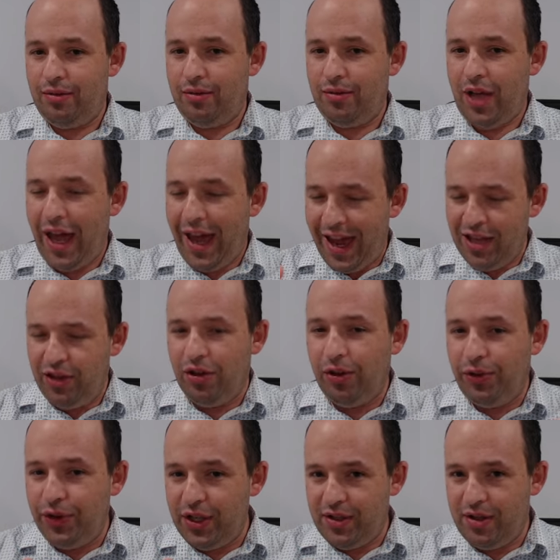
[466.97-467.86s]

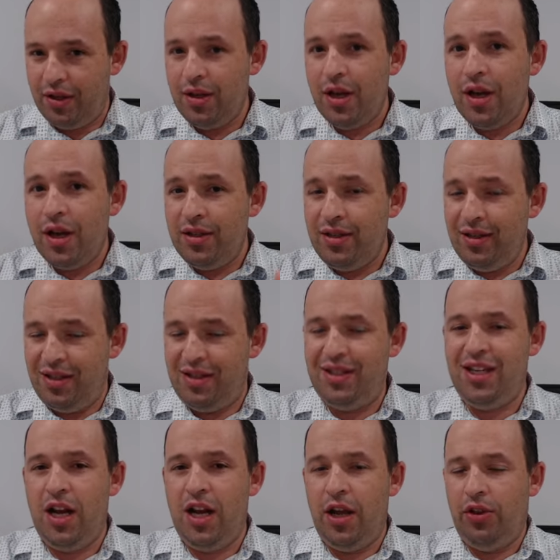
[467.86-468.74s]
handled this
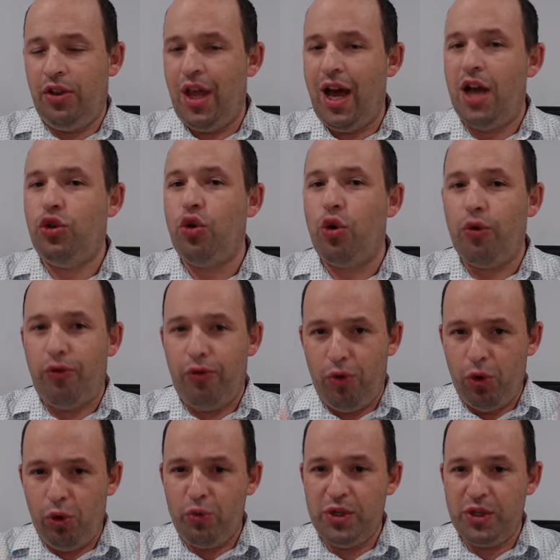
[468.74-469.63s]
Sicilian Najdorf
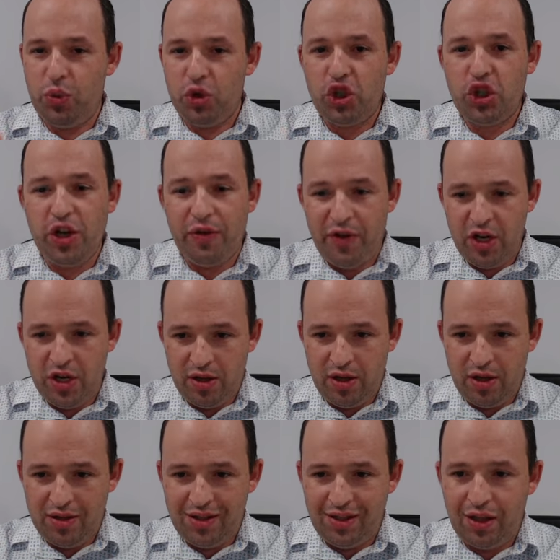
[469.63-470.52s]
always with
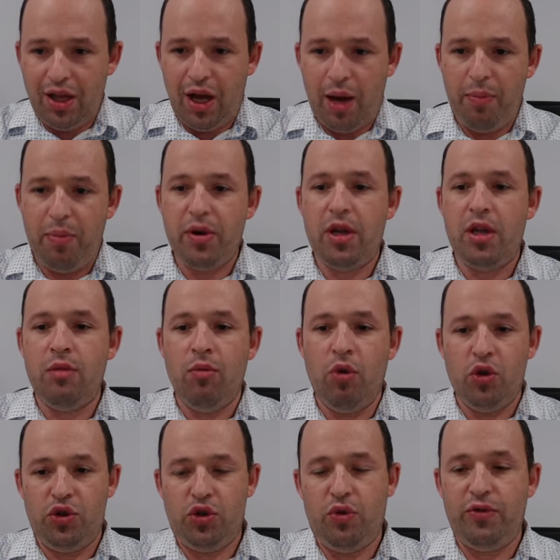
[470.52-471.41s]
Scheveningen setup in
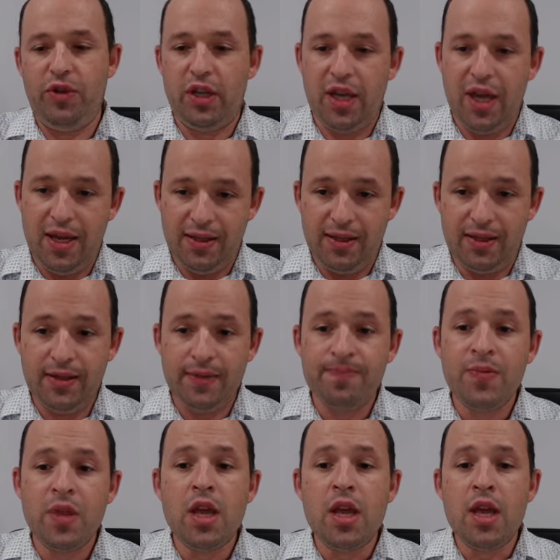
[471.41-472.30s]
most of the cases.
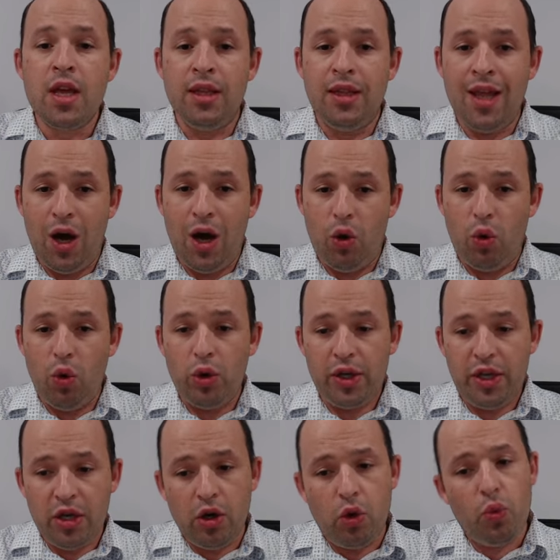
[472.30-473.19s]
Now,
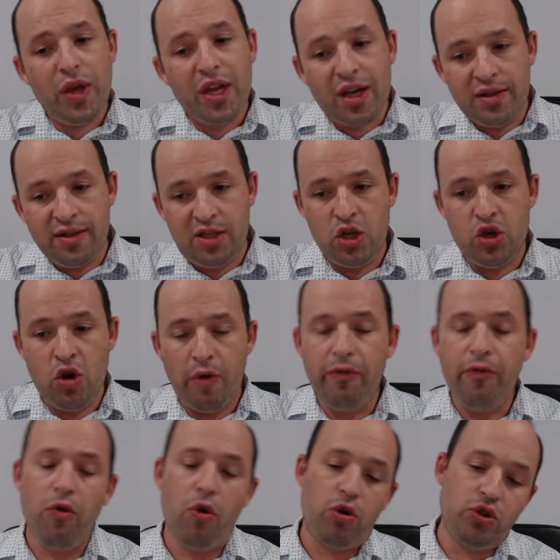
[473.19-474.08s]
here we continue
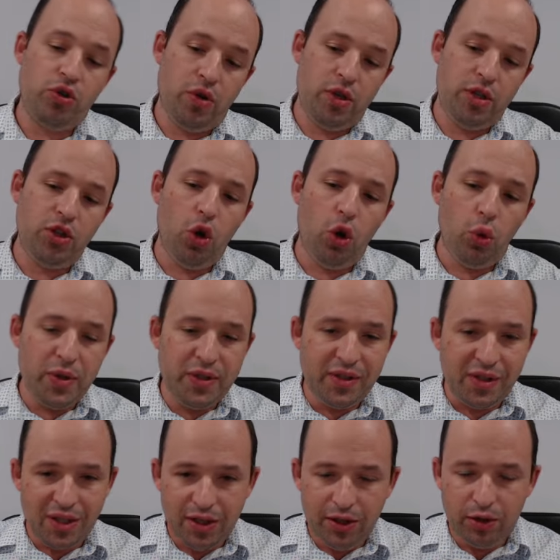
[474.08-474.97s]
f4, so it's always
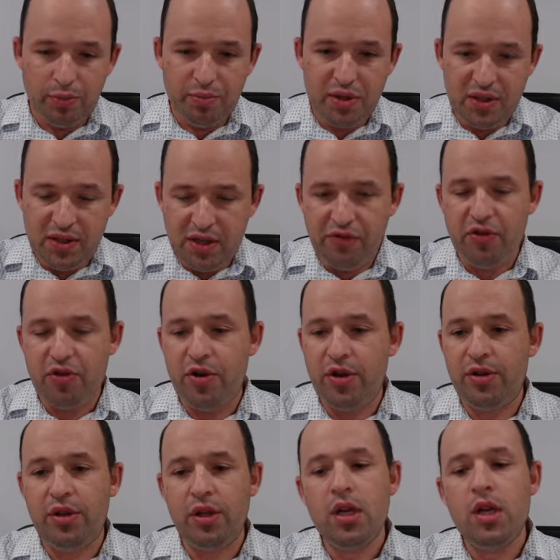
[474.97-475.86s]
a little bit
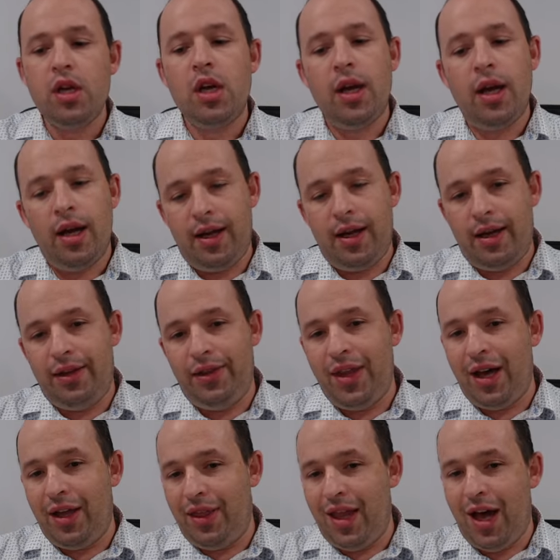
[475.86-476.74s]
different.
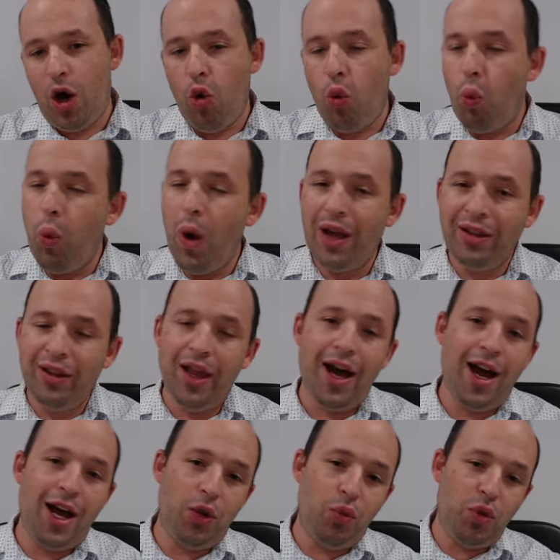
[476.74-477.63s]
Now one
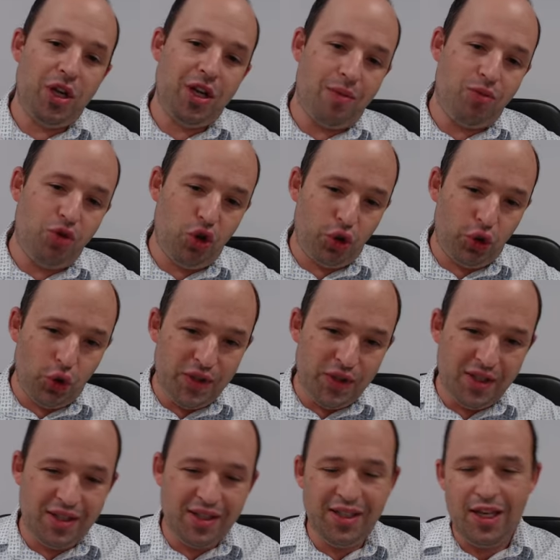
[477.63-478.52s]
line we captured on
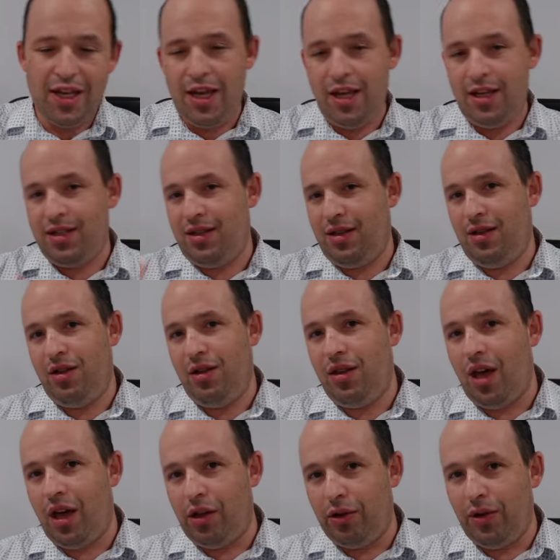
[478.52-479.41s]
c6, and
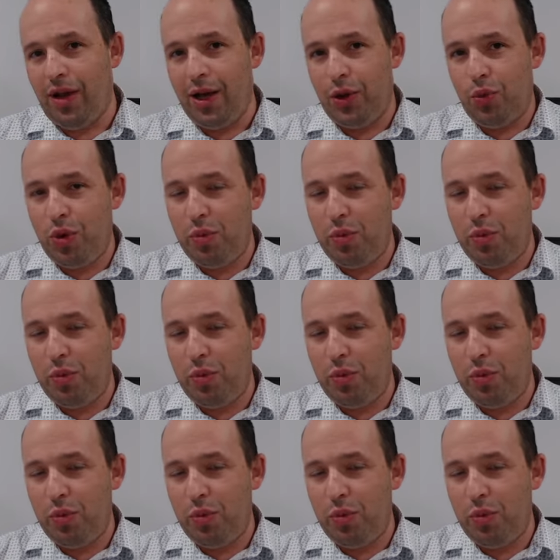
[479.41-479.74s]
another line we